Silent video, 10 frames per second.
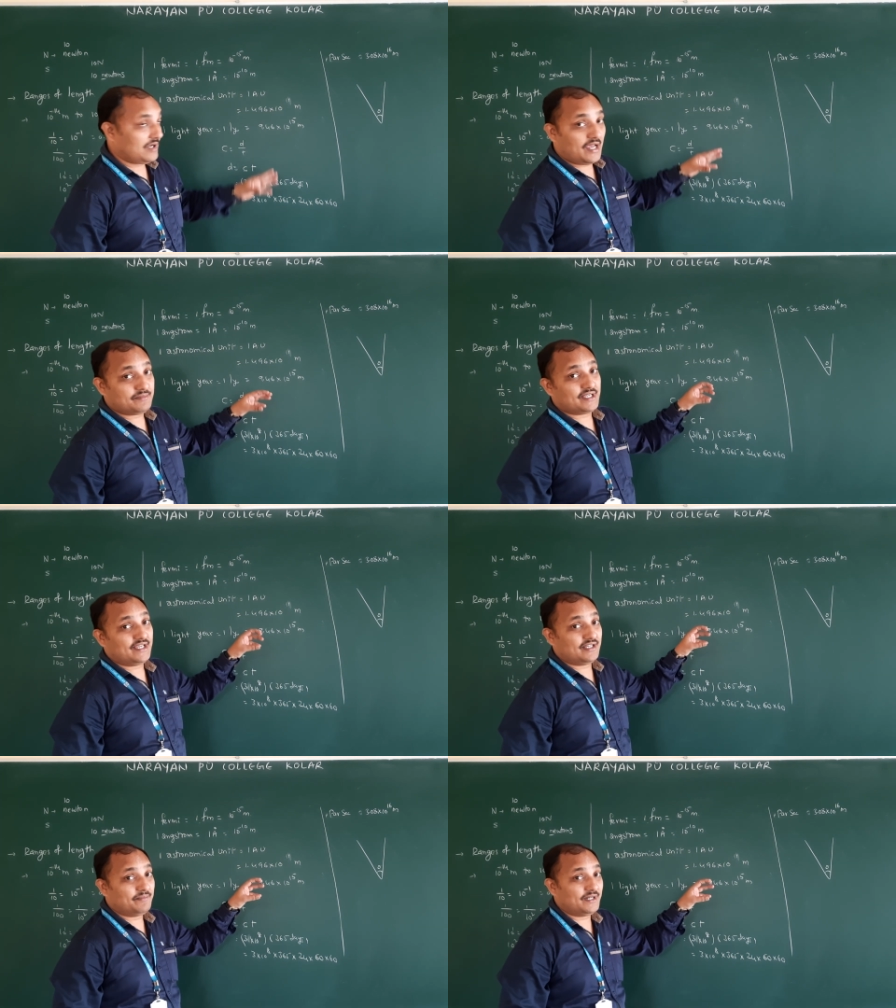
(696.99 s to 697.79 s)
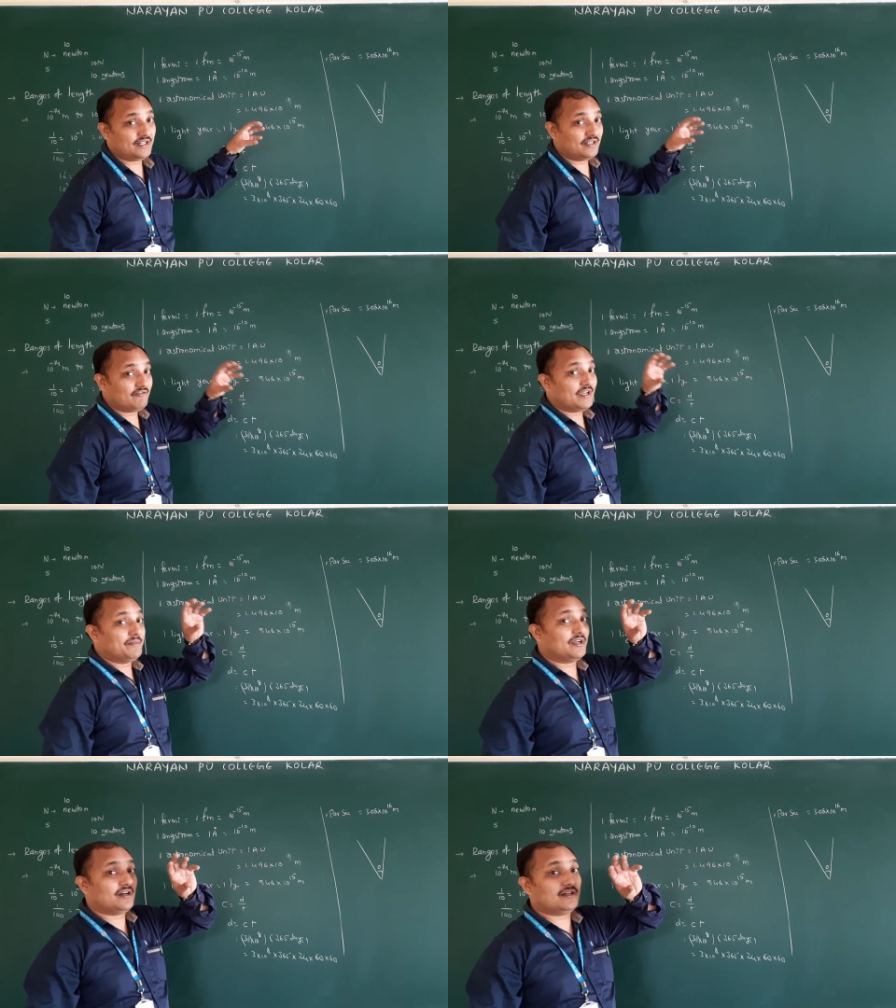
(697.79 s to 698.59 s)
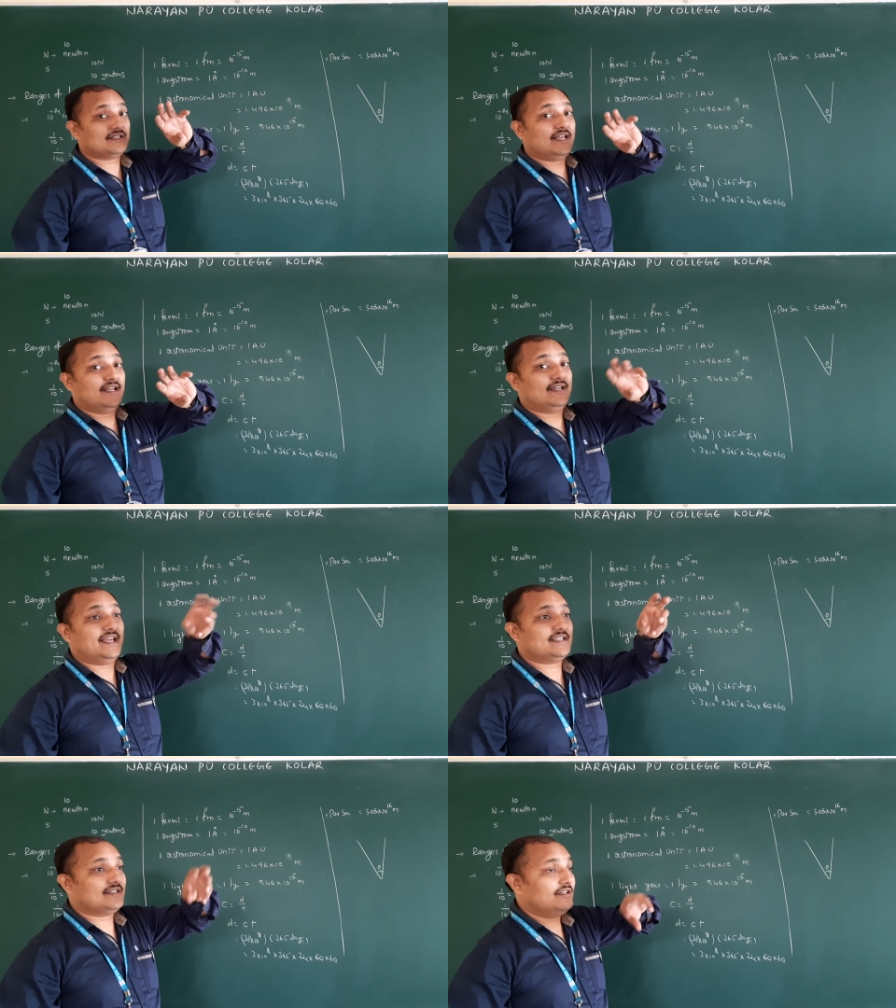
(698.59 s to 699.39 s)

I am saying repeatedly why because next